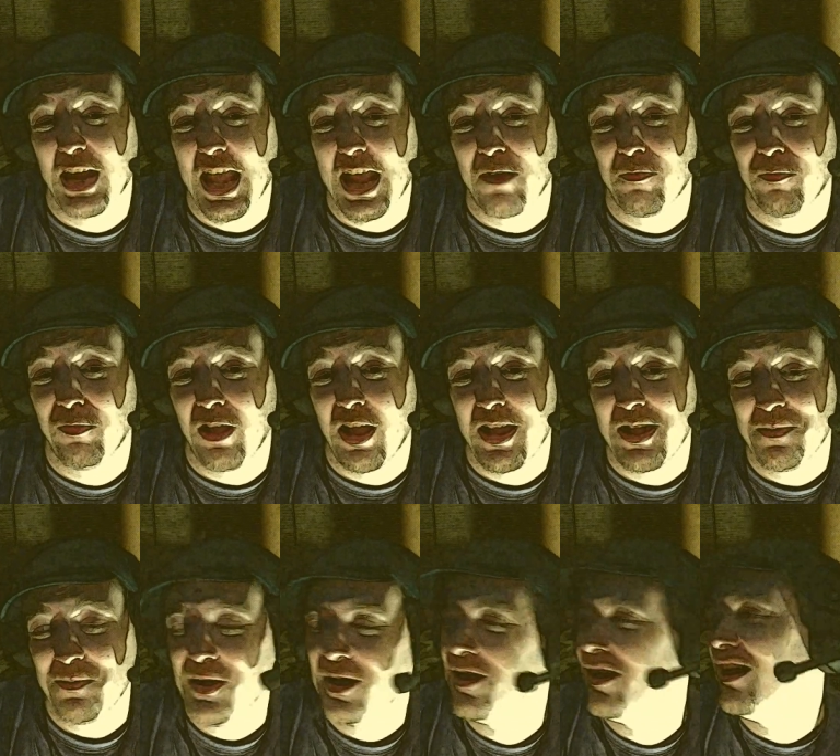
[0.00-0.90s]
to get a
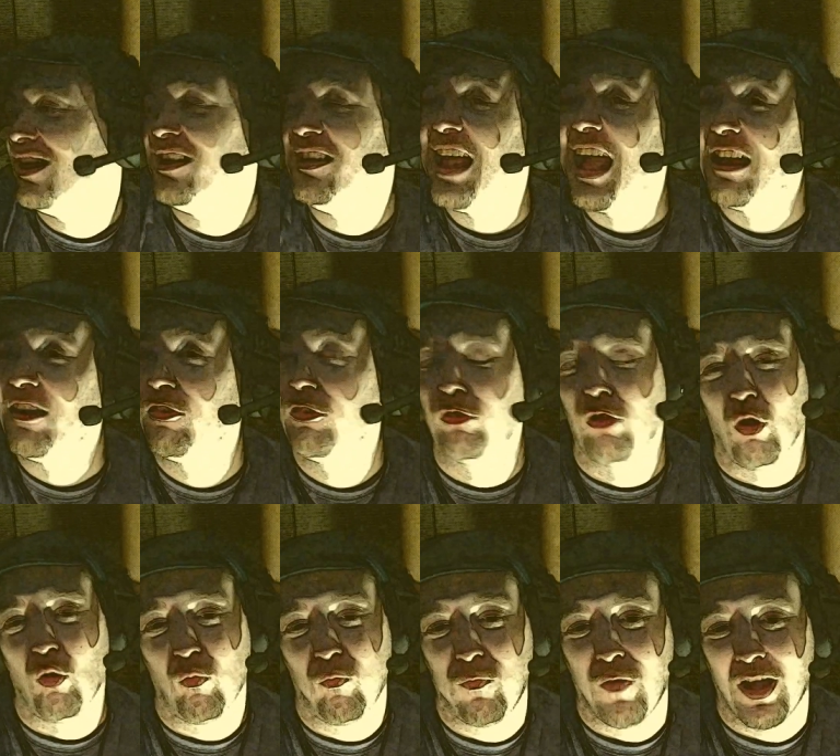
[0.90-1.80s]
flight. That's
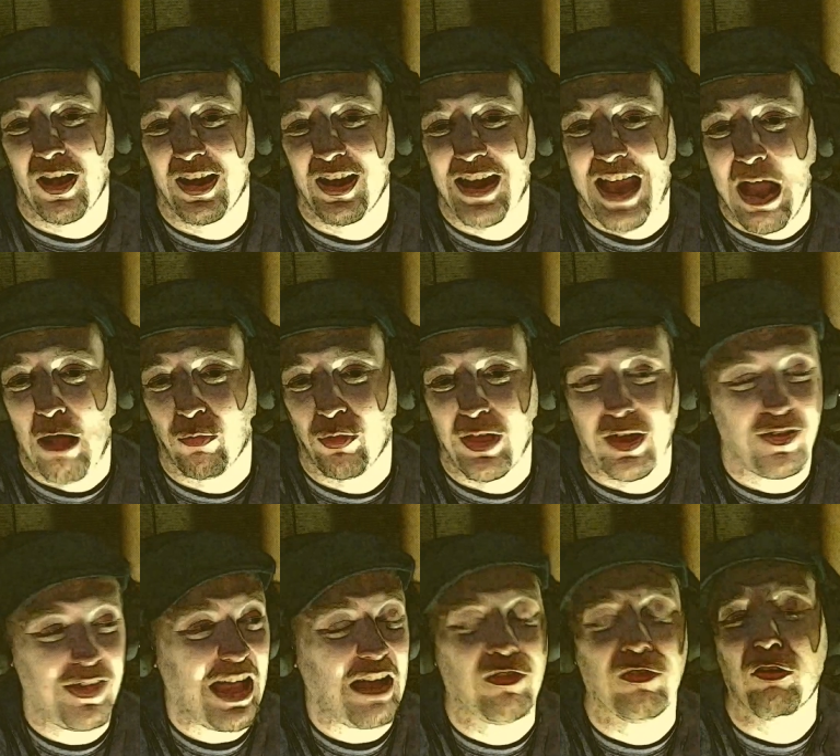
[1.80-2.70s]
so fucking out
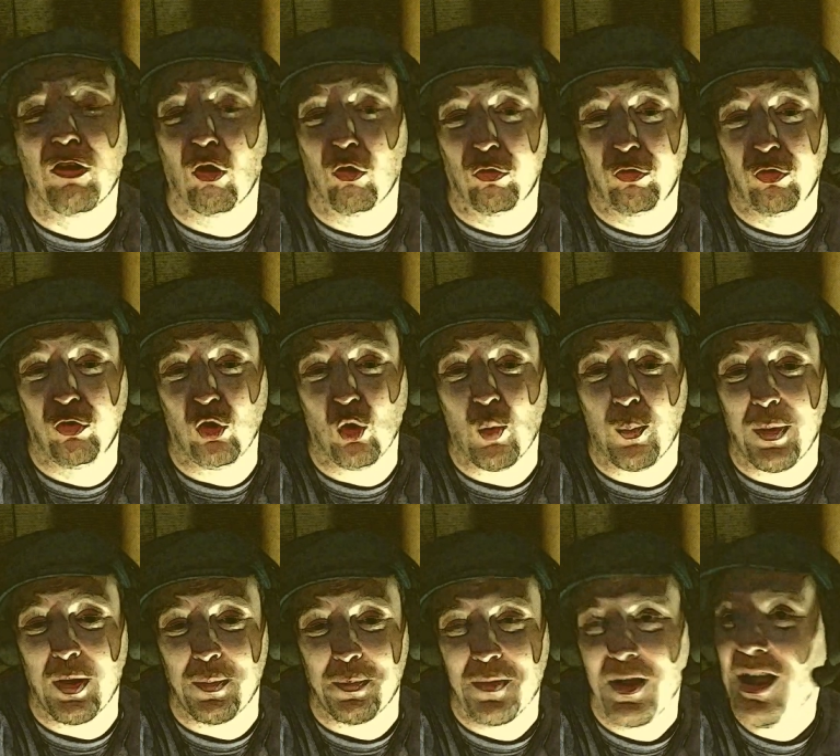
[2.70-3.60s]
there. That's so
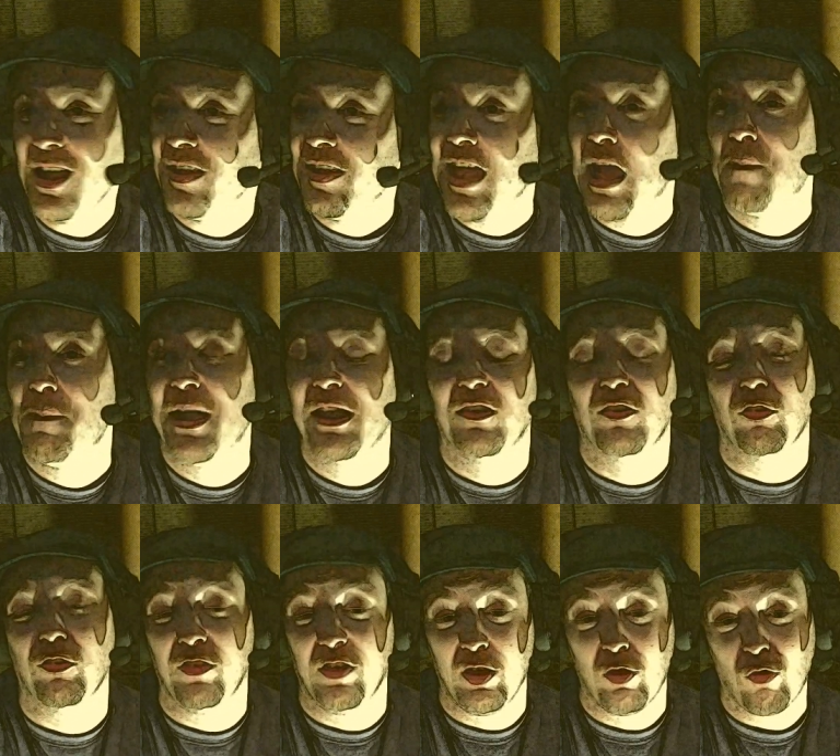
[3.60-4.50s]
stupid. That makes
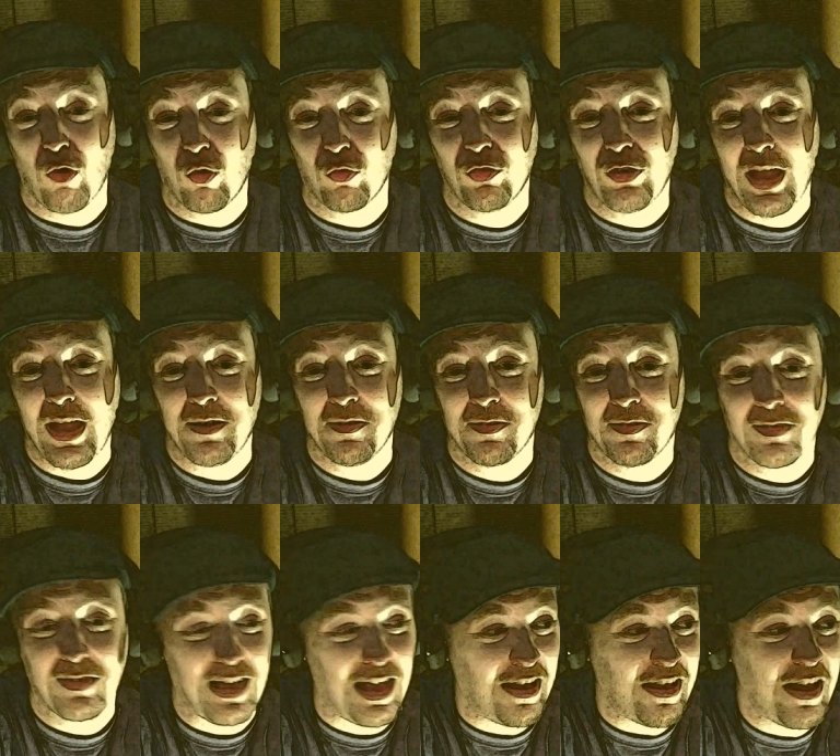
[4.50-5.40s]
zero
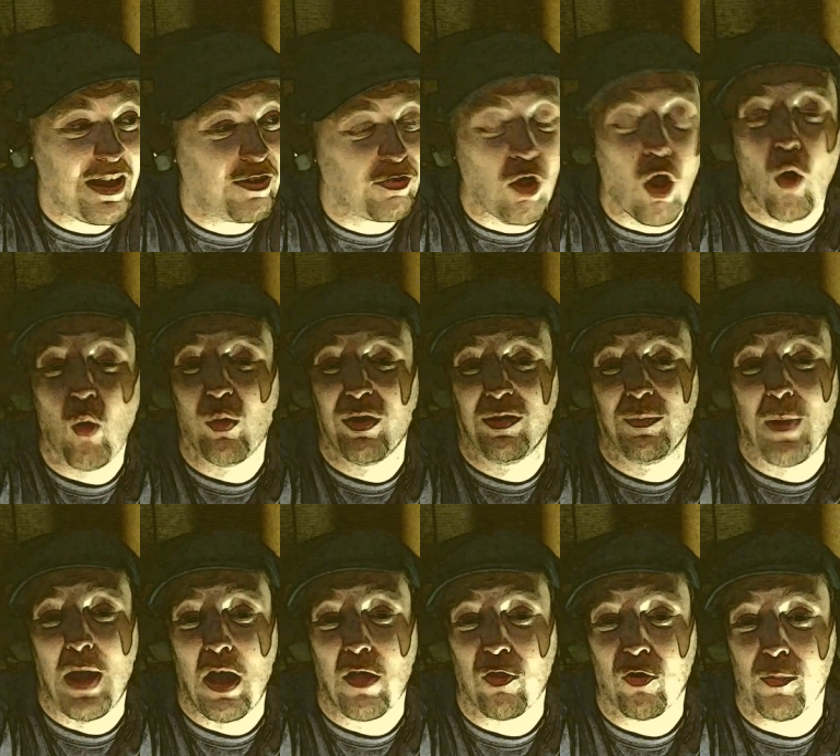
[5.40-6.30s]
sense, and it's always
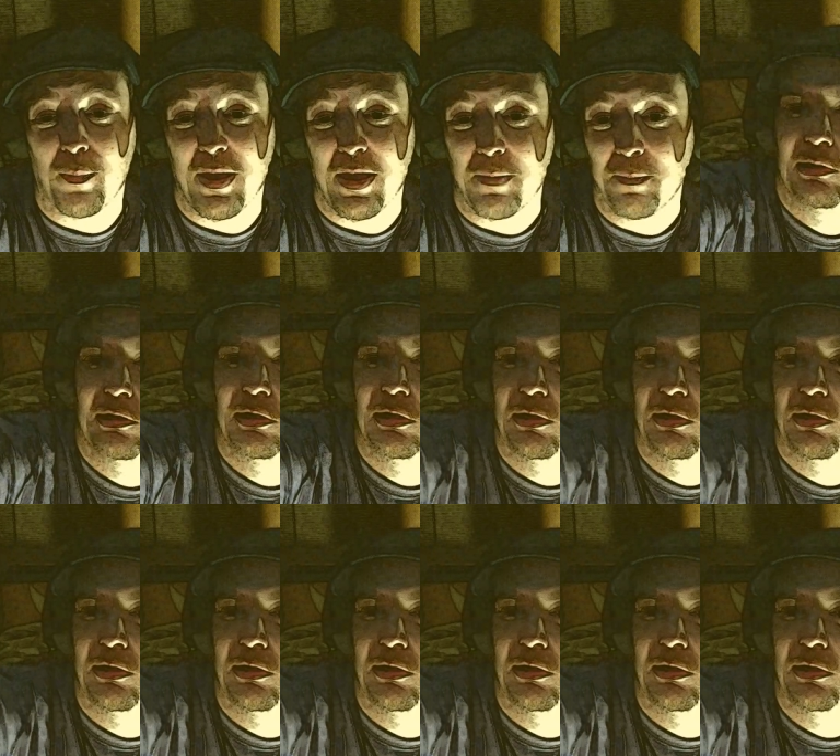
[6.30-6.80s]
bothered me.